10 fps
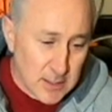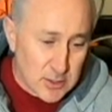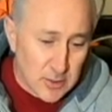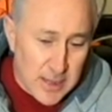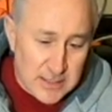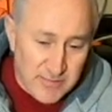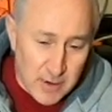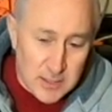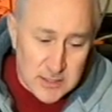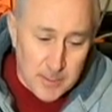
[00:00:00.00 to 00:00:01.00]
So as
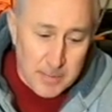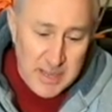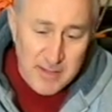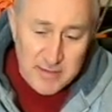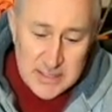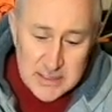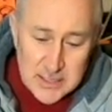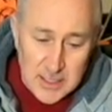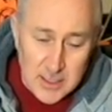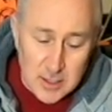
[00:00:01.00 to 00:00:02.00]
far as the
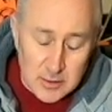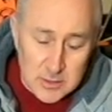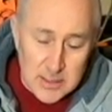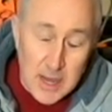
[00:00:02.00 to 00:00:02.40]
PVC goes,